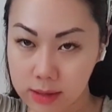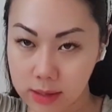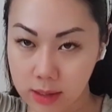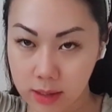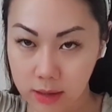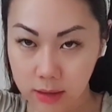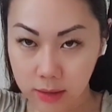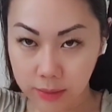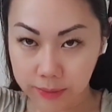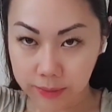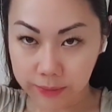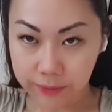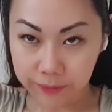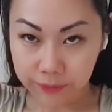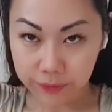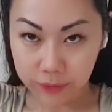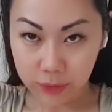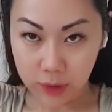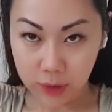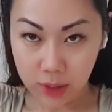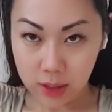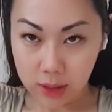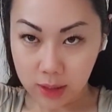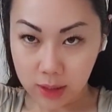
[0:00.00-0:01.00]
huh?
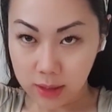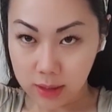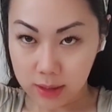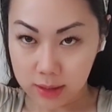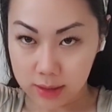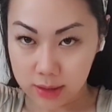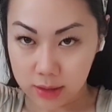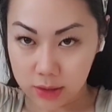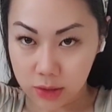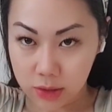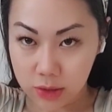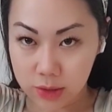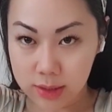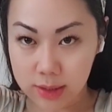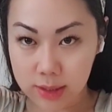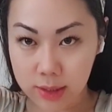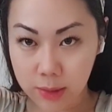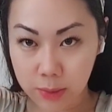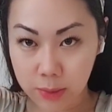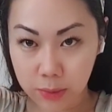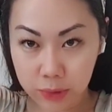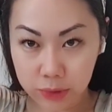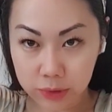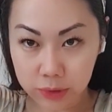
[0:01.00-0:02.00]
These are so
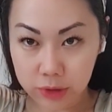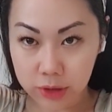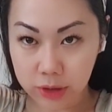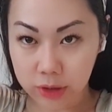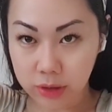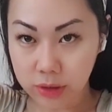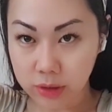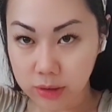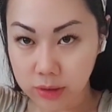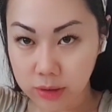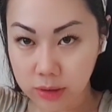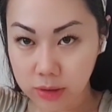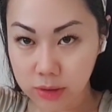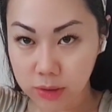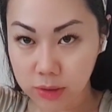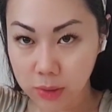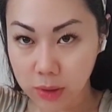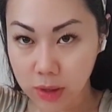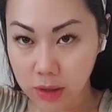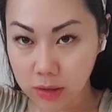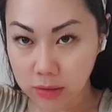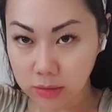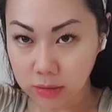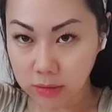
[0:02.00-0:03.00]
simple to use as
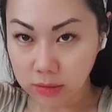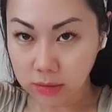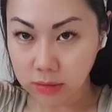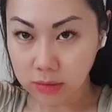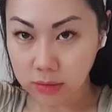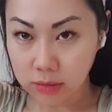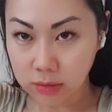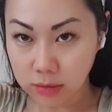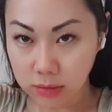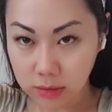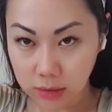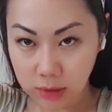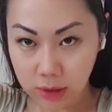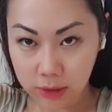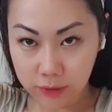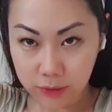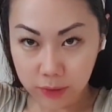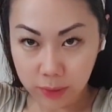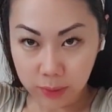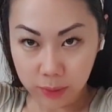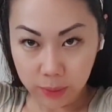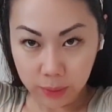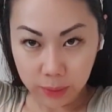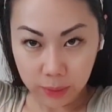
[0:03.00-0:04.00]
well. Love
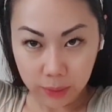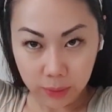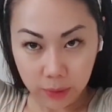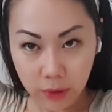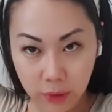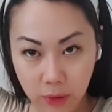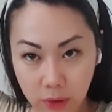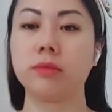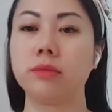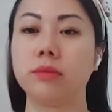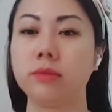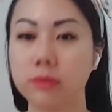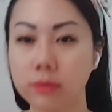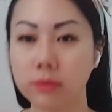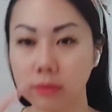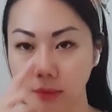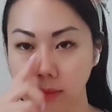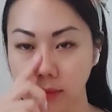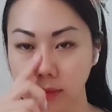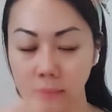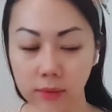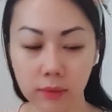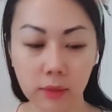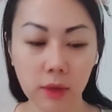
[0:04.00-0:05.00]
them.
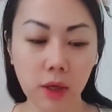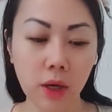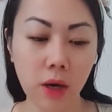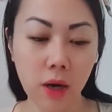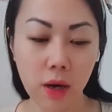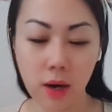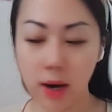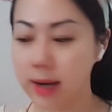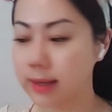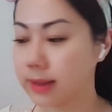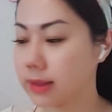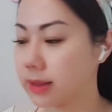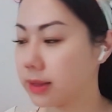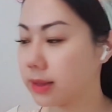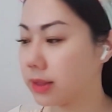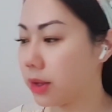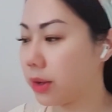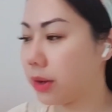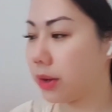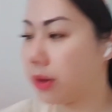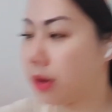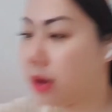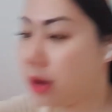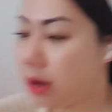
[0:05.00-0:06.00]
All right, so
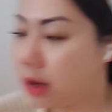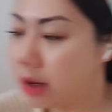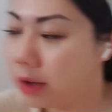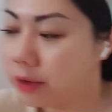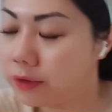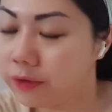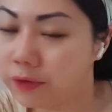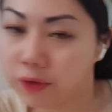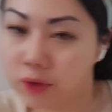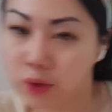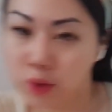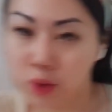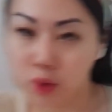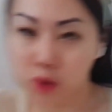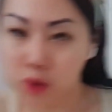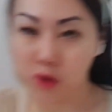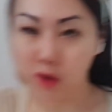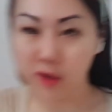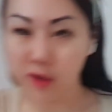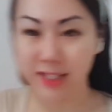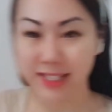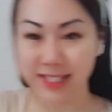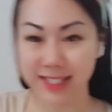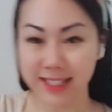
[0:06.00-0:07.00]
of
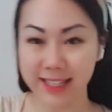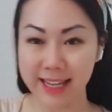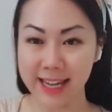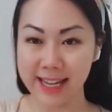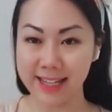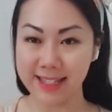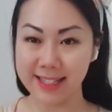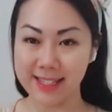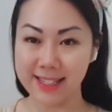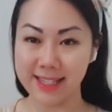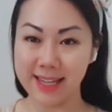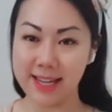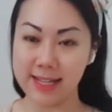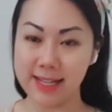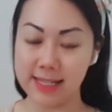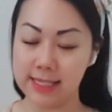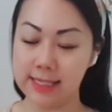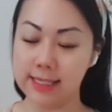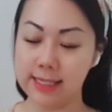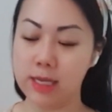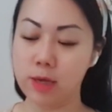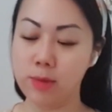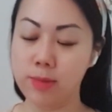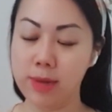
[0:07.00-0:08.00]
course, let's get
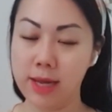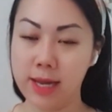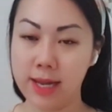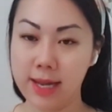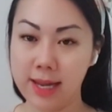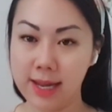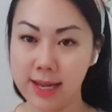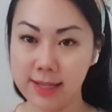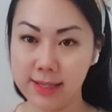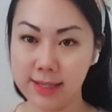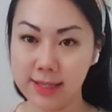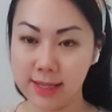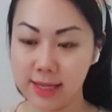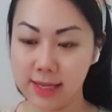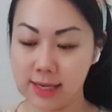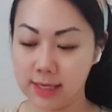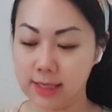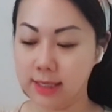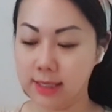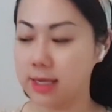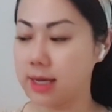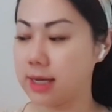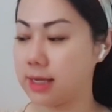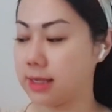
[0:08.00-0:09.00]
some hand
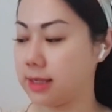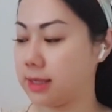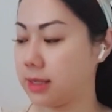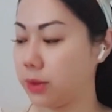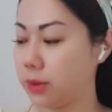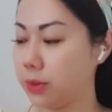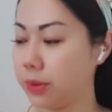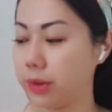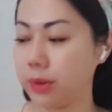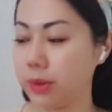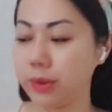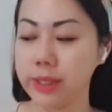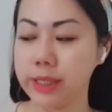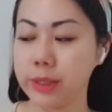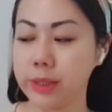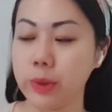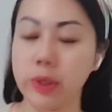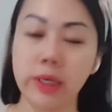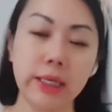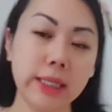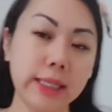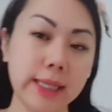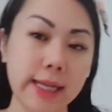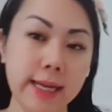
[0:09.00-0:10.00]
sanitizer. We always
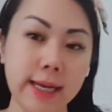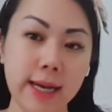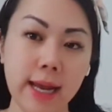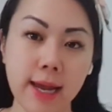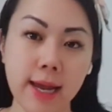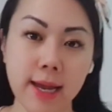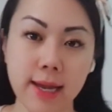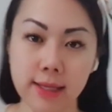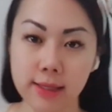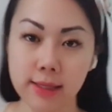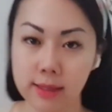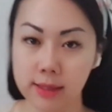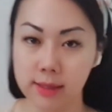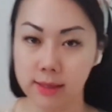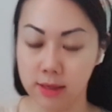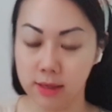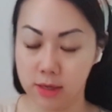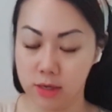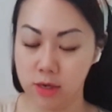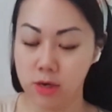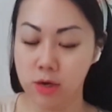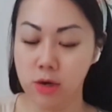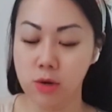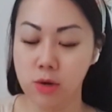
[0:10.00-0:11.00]
want clean hands
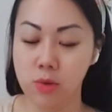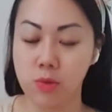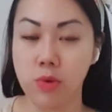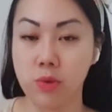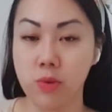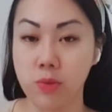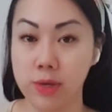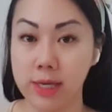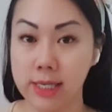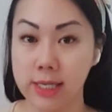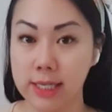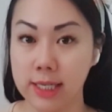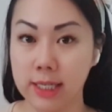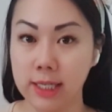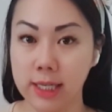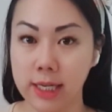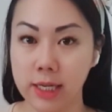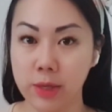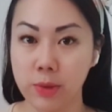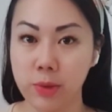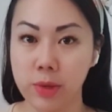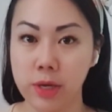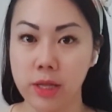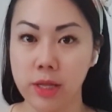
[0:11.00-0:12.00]
when we're
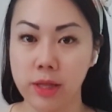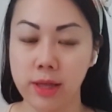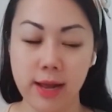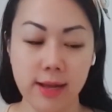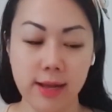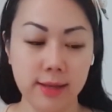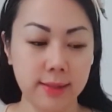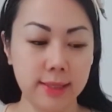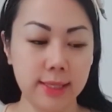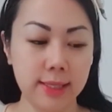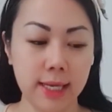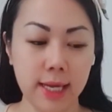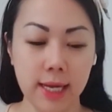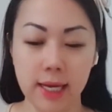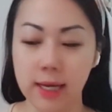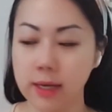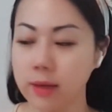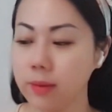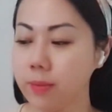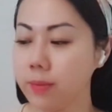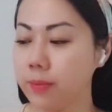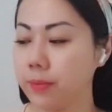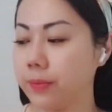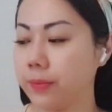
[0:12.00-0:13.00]
dealing with our skin.